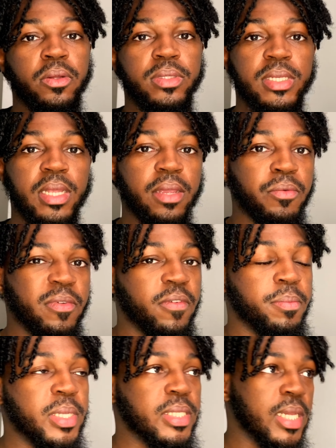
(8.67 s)
Today we're
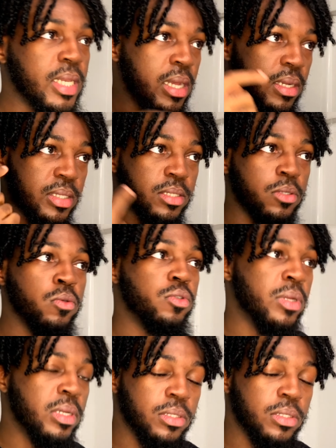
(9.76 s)
going to be taking out these 2-strand